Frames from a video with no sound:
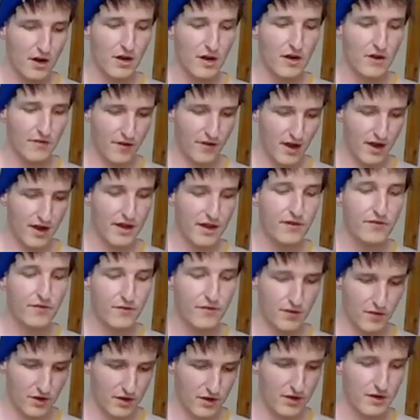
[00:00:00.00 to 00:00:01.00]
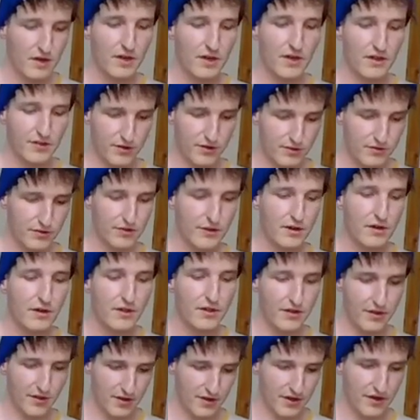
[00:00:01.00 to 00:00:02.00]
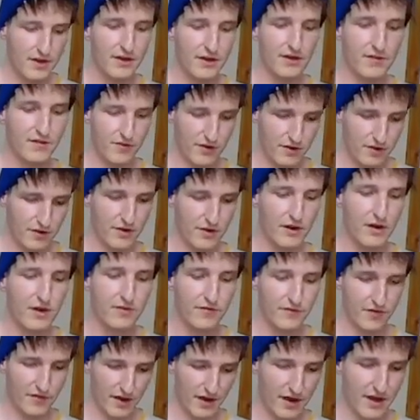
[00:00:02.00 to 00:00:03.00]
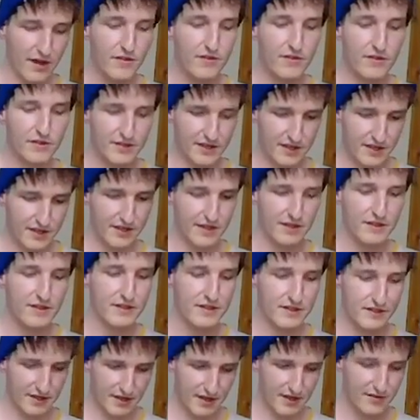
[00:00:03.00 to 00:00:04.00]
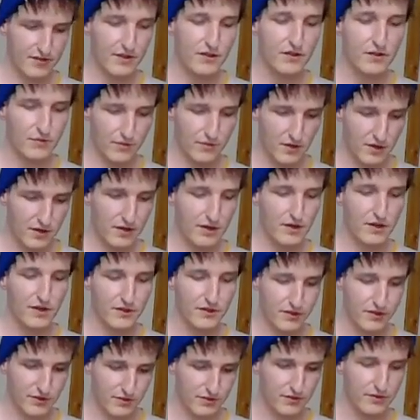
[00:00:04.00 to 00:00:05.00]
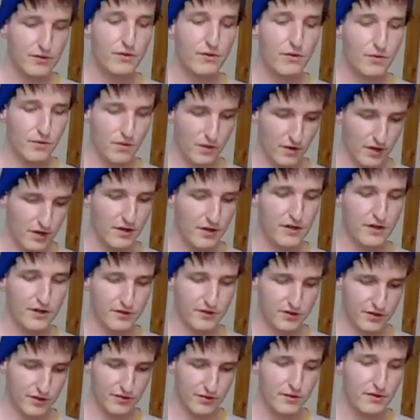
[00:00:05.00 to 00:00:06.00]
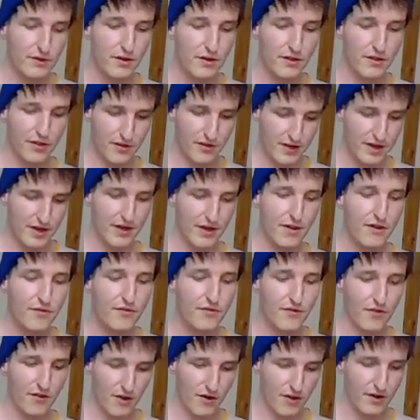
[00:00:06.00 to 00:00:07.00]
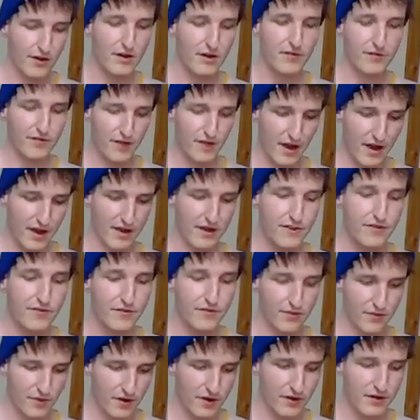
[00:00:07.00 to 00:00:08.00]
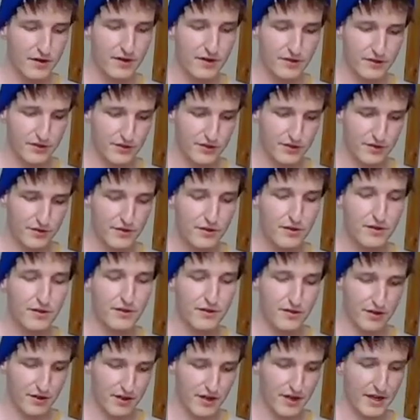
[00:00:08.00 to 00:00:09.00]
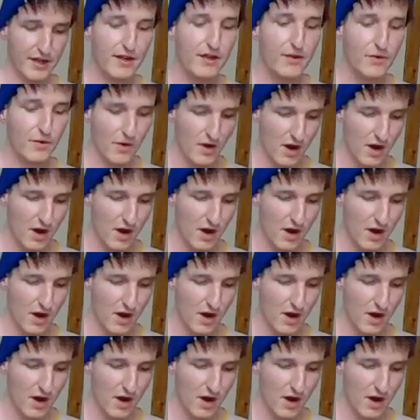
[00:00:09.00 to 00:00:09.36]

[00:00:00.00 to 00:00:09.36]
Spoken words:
5, 1, 2, 3, 4, 5, 6, 7, 1, 2, 1, 2, 3, 4, 5, 1, 2, 3,